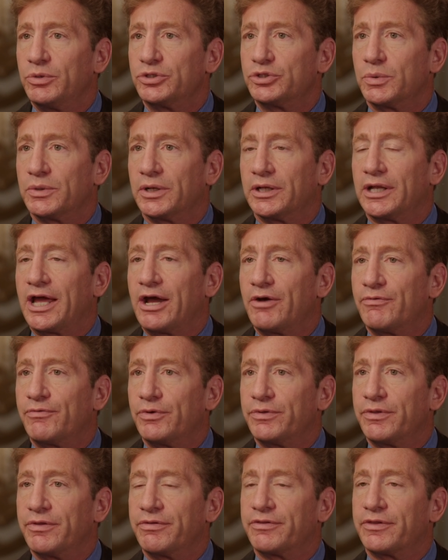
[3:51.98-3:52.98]
which would allow
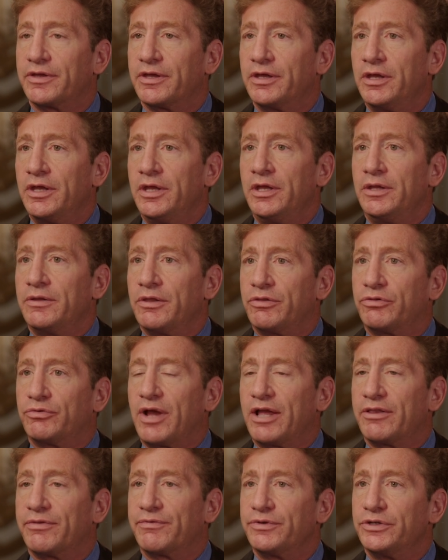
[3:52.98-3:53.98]
for this, uh, this
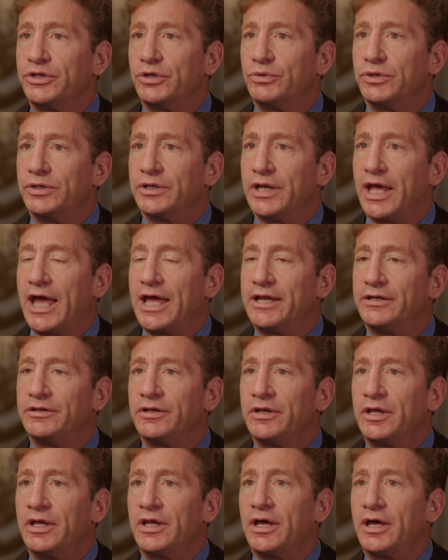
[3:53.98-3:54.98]
transfer union, and
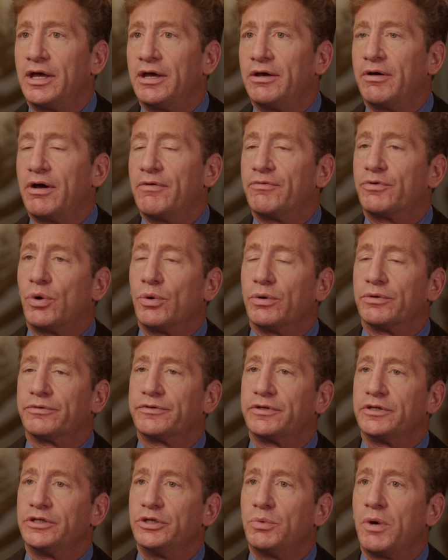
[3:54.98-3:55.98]
uh, of
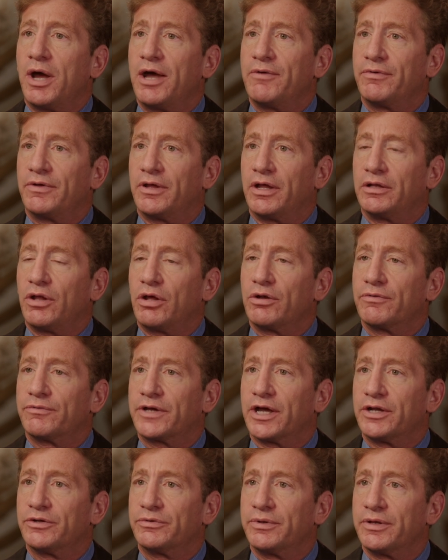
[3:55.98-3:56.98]
course you have a lot
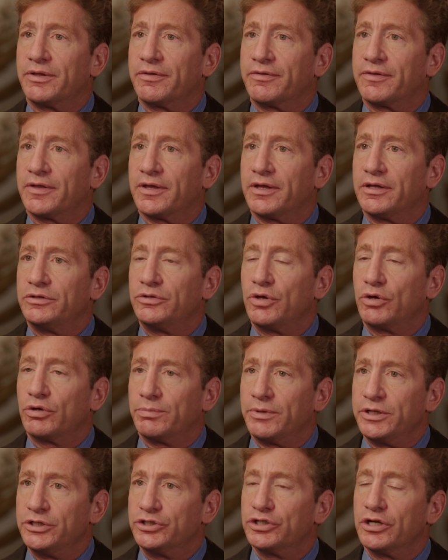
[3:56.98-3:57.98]
of countries, uh,
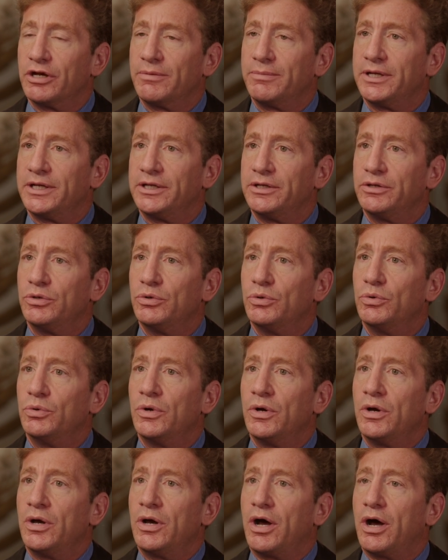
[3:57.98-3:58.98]
notably Germany, who
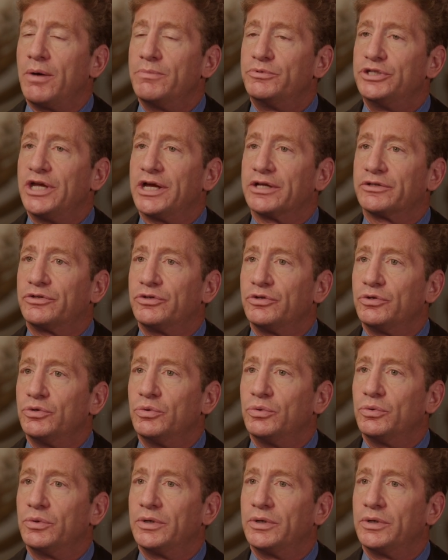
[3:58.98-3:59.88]
object to